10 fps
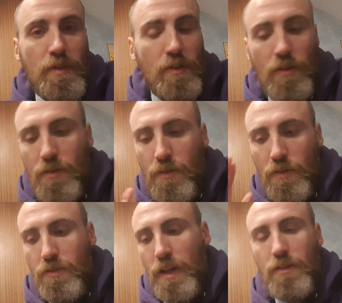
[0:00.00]

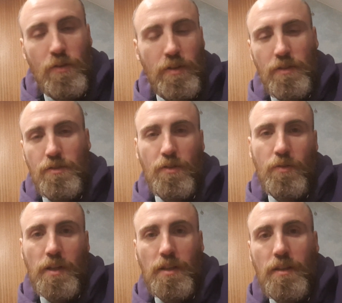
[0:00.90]
Don't try and do things too
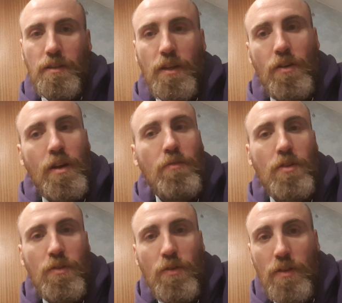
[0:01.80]
quickly. Like, you have
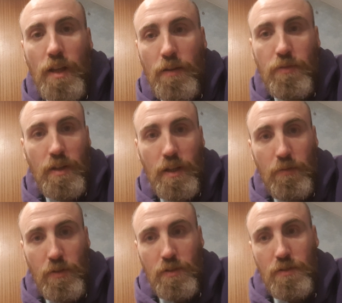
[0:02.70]
your whole life ahead of
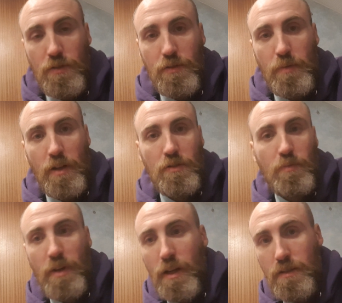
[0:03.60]
you to do spiritual
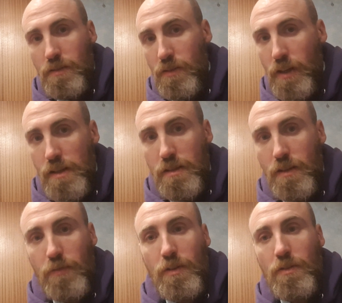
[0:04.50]
practice and all that
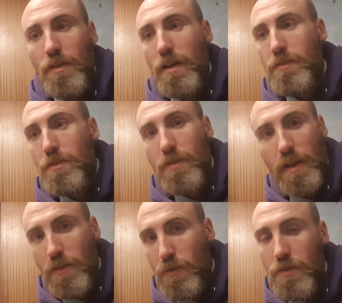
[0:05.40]
stuff. You don't have to try
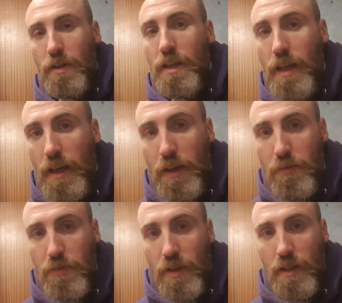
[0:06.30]
and go to a
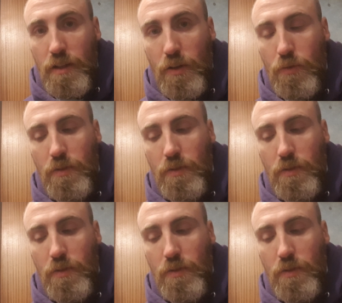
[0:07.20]
cave right now.